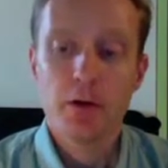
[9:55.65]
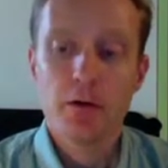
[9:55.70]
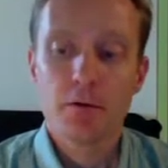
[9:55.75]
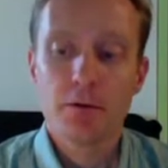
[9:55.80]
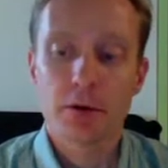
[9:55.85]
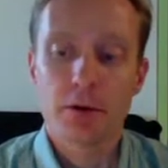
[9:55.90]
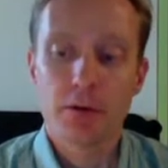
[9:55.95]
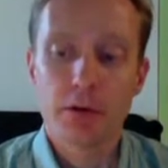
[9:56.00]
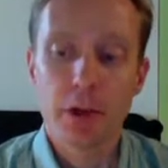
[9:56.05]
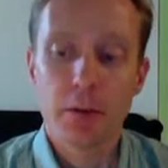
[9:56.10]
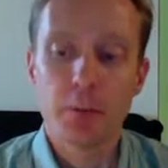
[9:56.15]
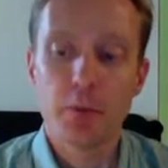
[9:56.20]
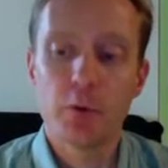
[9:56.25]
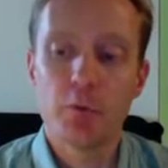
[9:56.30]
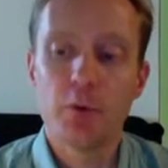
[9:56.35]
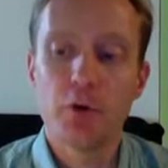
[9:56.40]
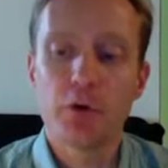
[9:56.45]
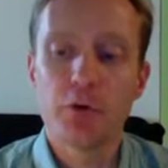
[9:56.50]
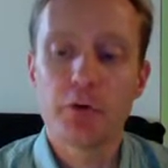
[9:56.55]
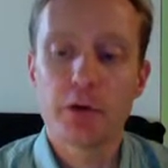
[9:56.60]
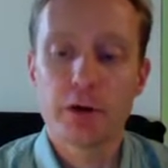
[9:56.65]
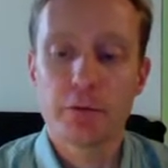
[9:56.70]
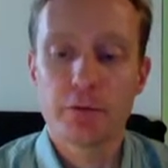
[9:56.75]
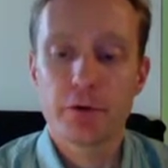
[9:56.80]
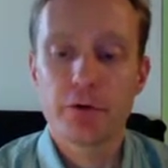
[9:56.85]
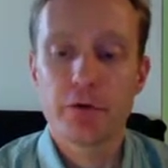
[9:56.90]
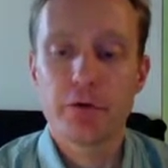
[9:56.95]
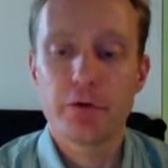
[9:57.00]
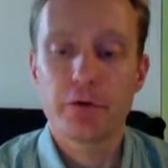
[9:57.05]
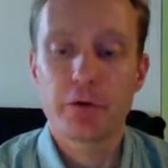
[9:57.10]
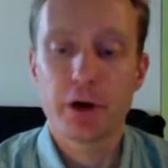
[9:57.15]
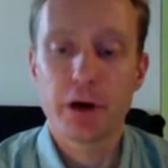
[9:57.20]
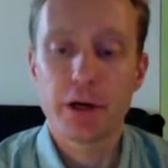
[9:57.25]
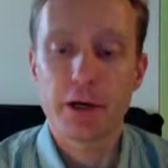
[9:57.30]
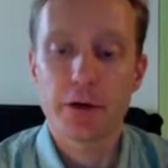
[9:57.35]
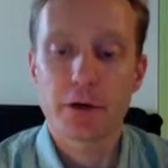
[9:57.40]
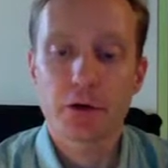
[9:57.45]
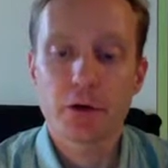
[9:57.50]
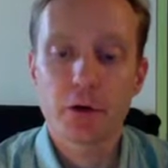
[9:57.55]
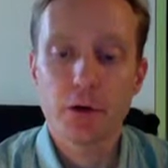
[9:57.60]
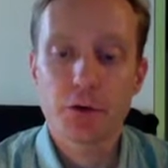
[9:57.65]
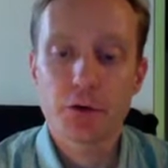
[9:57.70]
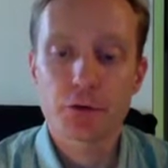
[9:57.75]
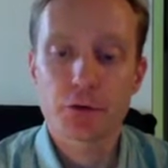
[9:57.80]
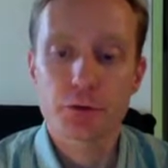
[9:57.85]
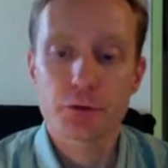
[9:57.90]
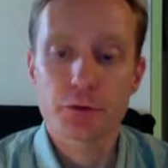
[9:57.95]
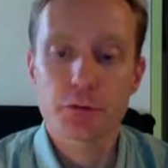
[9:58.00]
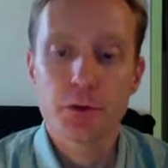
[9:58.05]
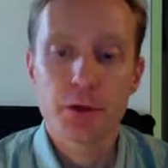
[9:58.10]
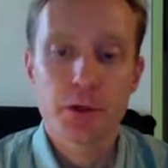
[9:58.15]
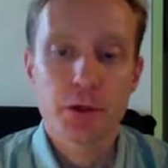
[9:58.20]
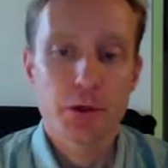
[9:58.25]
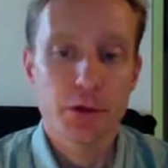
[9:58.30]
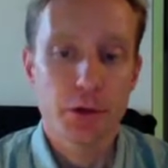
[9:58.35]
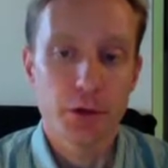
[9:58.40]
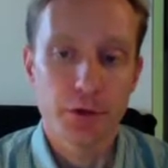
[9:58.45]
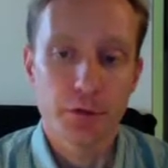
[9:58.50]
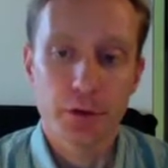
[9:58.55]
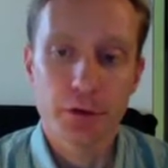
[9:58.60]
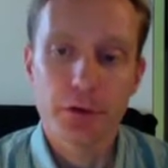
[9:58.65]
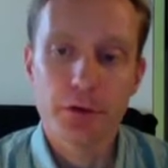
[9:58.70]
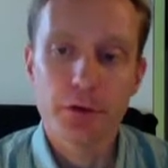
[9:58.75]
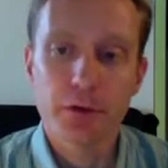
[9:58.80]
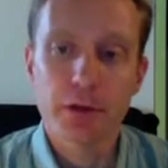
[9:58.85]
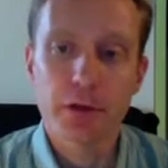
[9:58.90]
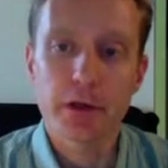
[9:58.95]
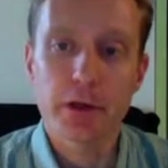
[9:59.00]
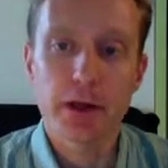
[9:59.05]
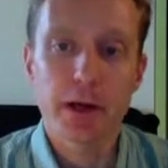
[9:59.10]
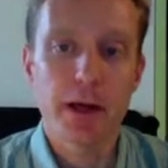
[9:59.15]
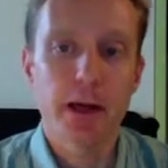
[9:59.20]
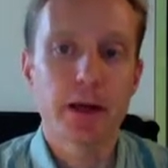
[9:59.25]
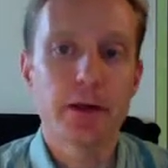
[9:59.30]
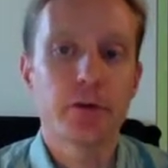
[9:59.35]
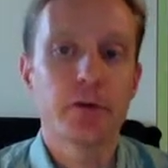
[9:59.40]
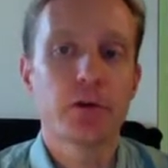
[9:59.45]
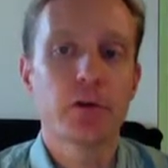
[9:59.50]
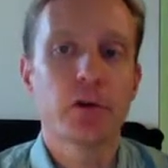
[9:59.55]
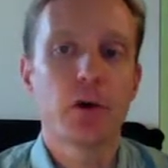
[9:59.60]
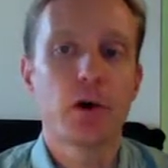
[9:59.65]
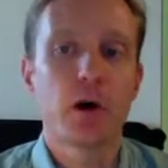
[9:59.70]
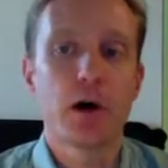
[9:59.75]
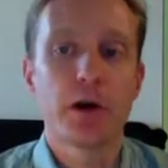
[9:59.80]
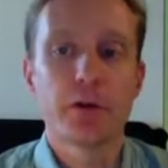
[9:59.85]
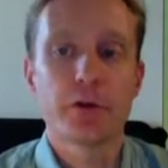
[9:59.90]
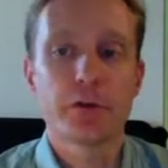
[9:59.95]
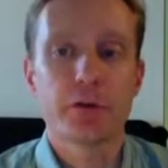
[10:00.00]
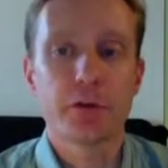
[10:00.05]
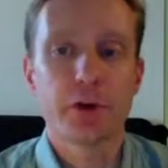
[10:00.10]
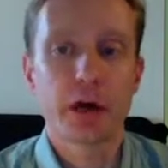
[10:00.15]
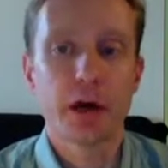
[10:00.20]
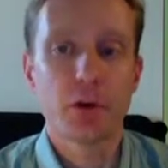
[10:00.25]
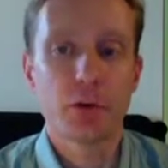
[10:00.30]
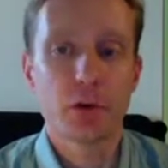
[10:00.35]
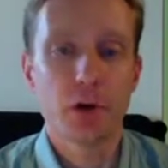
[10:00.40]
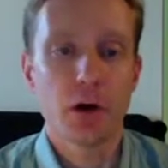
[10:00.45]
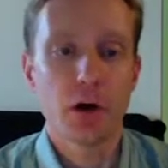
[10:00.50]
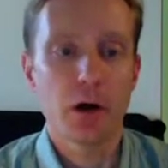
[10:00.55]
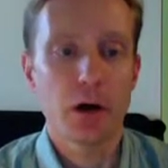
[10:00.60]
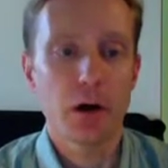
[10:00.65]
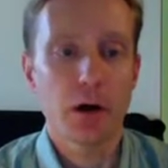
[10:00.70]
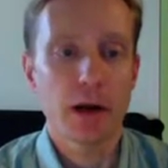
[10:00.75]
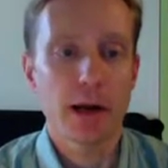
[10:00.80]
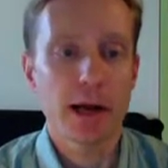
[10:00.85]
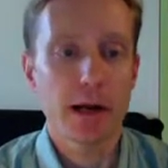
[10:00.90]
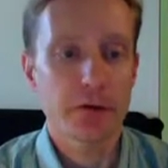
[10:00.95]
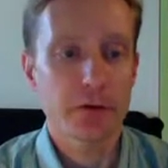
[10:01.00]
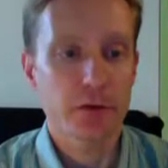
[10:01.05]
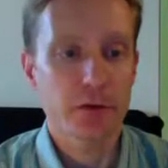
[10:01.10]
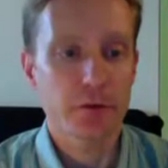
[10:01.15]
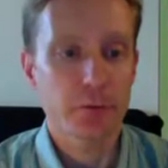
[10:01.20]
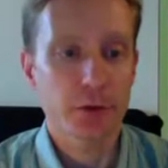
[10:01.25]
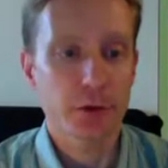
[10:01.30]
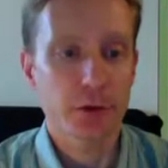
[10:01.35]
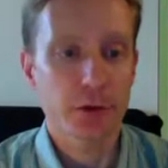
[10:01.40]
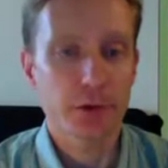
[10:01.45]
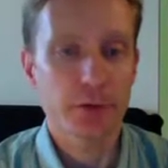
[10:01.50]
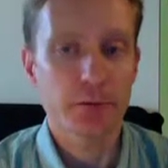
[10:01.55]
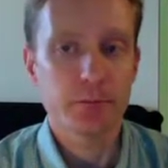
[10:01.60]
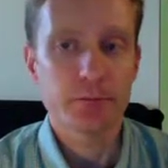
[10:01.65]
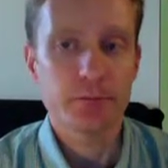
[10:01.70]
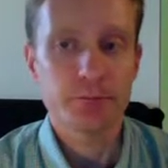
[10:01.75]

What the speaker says: For example, most every society or culture universally has laws to outlaw acts of murder.